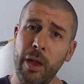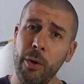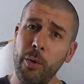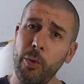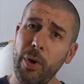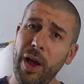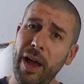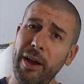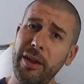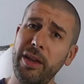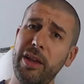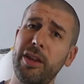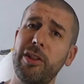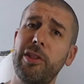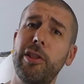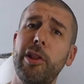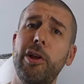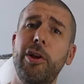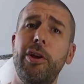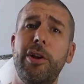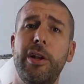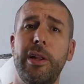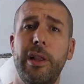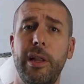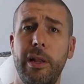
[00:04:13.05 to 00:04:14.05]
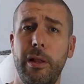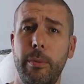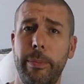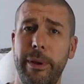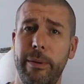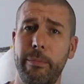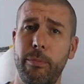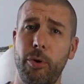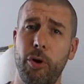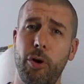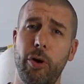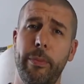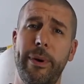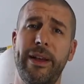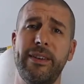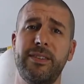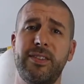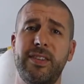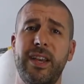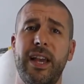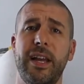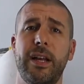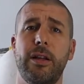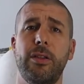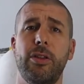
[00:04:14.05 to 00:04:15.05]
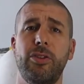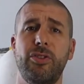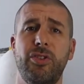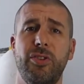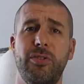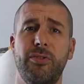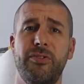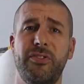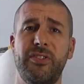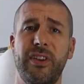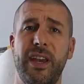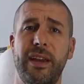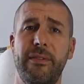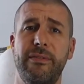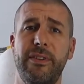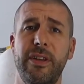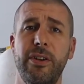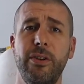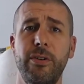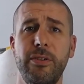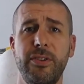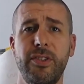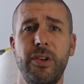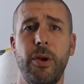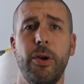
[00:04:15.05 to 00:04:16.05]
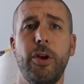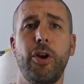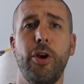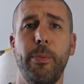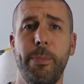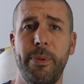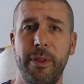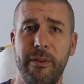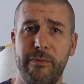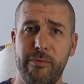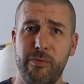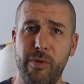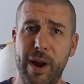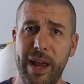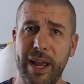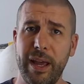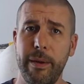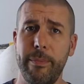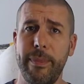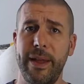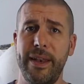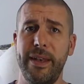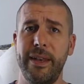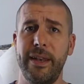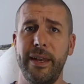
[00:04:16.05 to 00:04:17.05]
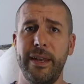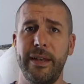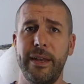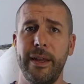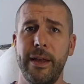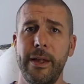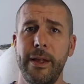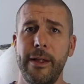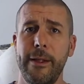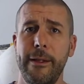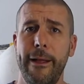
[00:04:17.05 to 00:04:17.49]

how you can learn a little bit more about psychological safety, and also a couple of recommended